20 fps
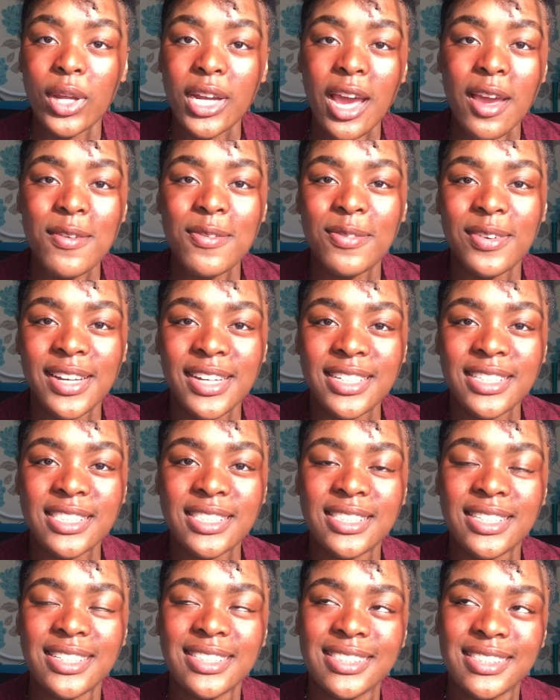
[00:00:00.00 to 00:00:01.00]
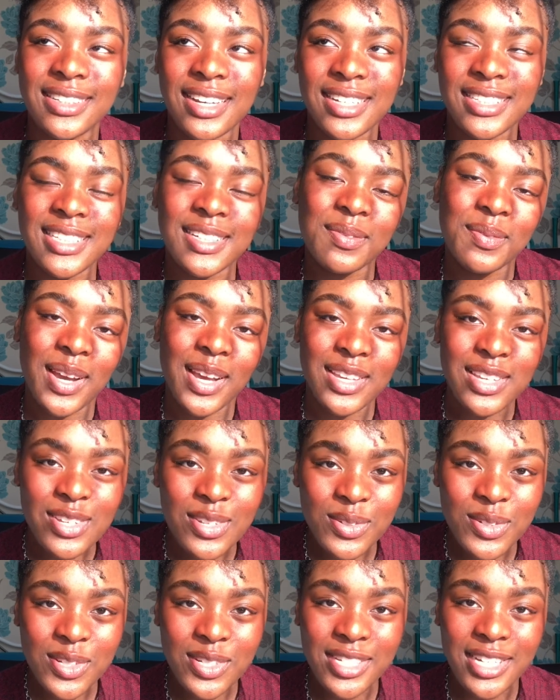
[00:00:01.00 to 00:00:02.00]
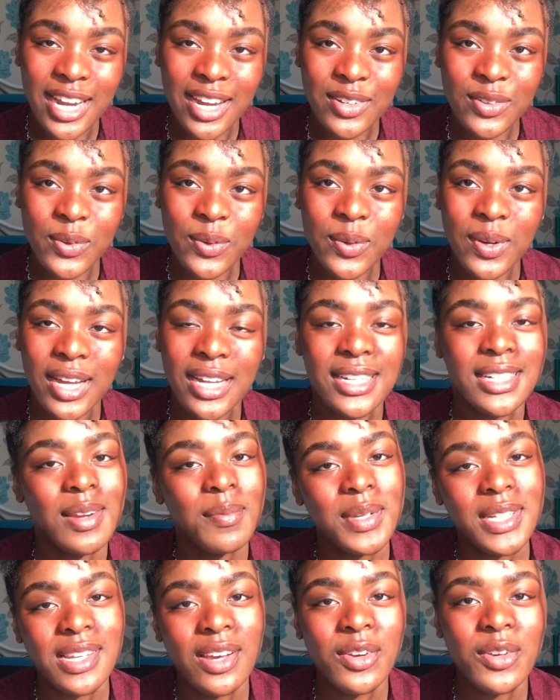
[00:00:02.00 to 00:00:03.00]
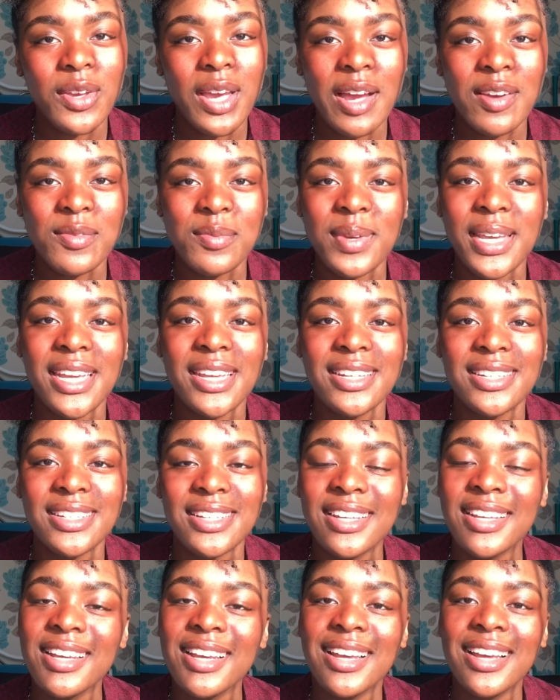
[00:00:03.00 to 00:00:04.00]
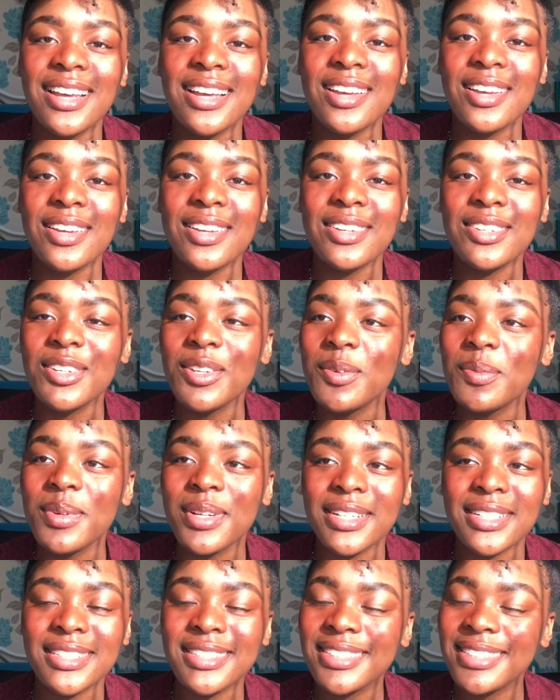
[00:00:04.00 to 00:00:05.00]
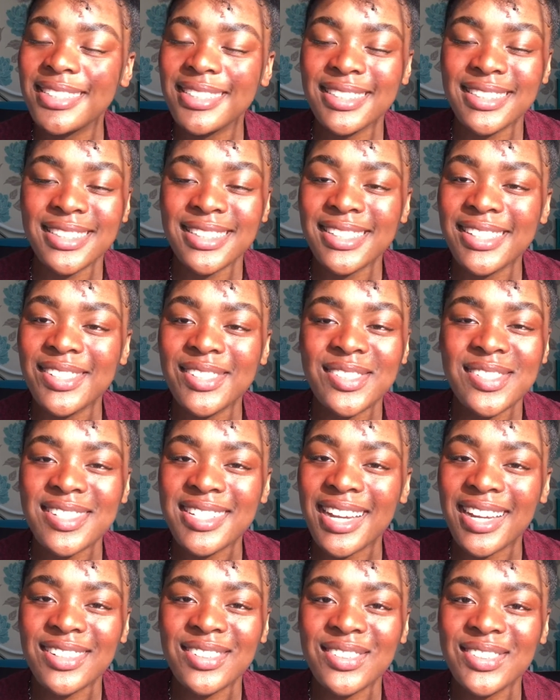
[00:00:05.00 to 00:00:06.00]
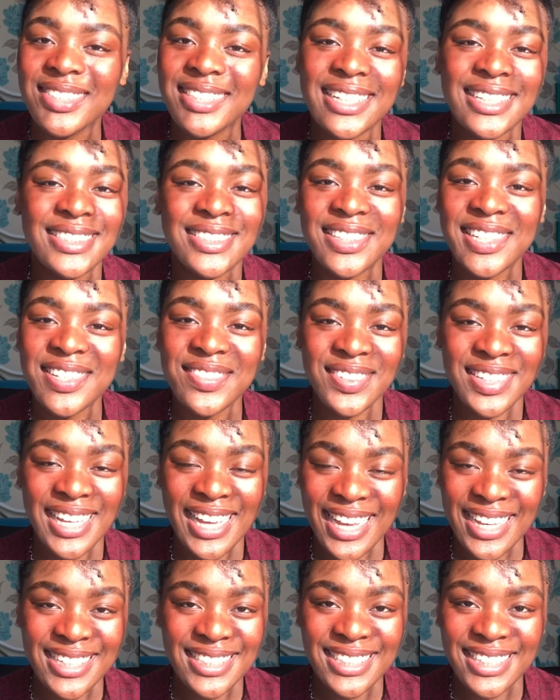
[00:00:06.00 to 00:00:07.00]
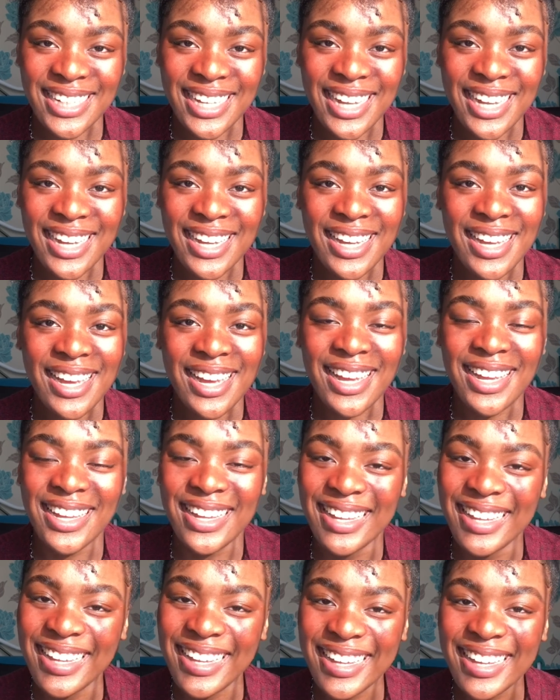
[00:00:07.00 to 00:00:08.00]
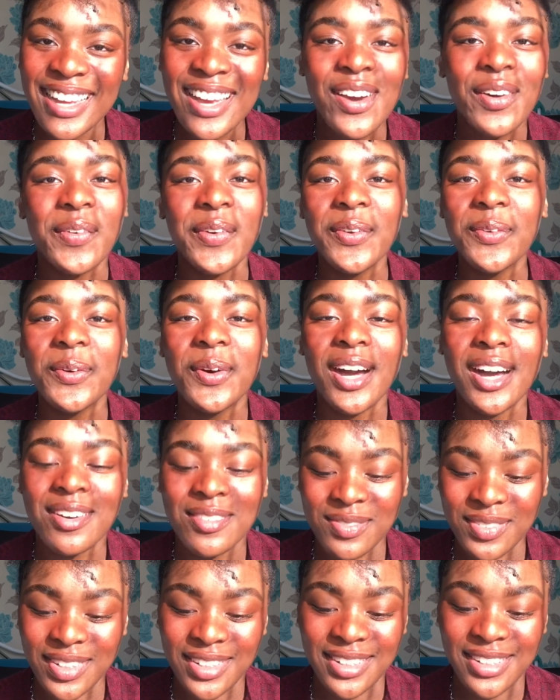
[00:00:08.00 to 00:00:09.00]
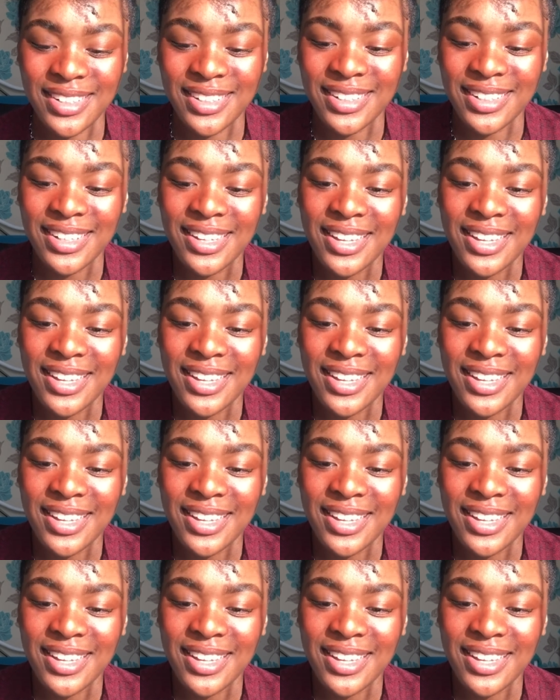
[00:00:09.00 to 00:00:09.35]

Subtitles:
I first started my YouTube channel, and let me tell you, I've made numerous YouTube channels, let's not even get into that. We all have our,